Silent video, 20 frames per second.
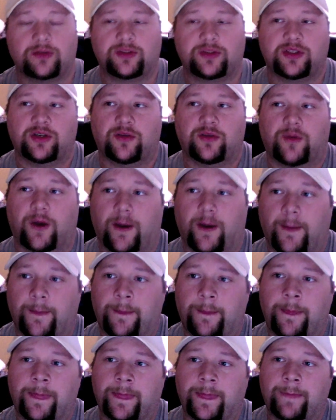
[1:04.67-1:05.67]
So
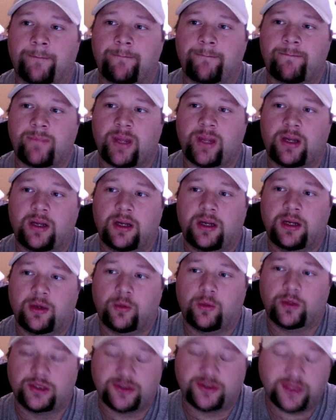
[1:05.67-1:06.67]

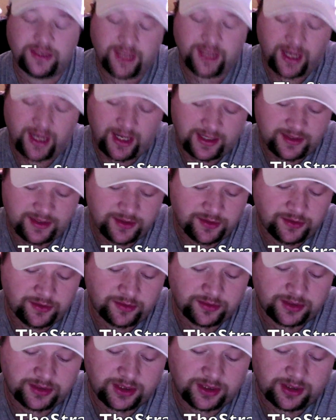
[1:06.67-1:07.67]
went straight to
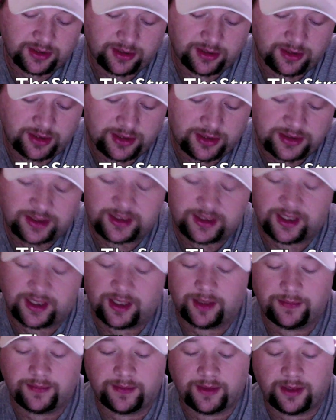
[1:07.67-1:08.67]
iTunes, looked it
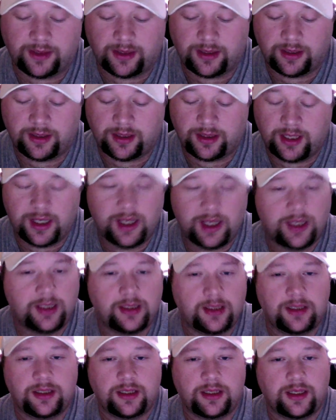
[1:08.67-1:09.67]
up,
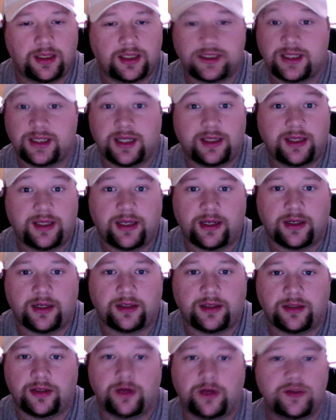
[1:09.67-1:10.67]
and it's not there.
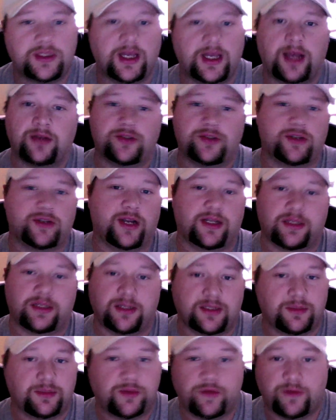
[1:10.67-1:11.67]
No soundtrack to
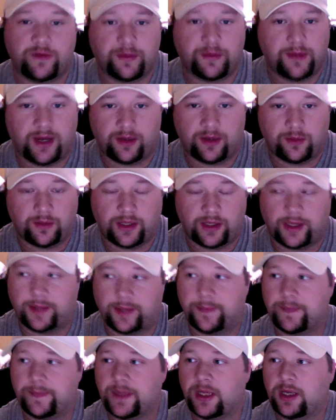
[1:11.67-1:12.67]
this movie, by the way.
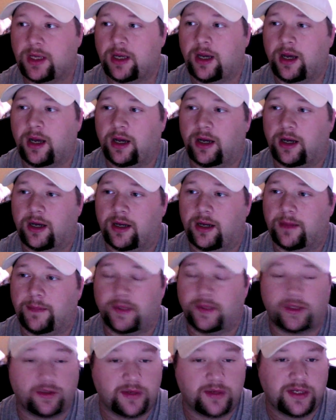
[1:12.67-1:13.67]

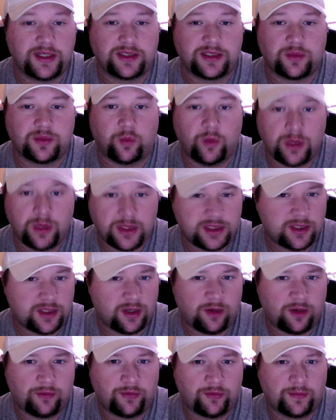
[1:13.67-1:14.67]
But there is one
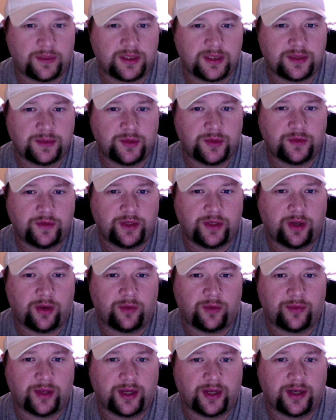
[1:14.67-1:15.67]
song from this movie
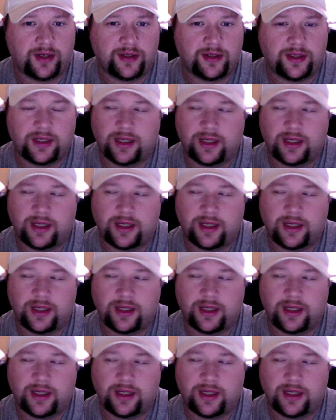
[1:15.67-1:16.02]
on there.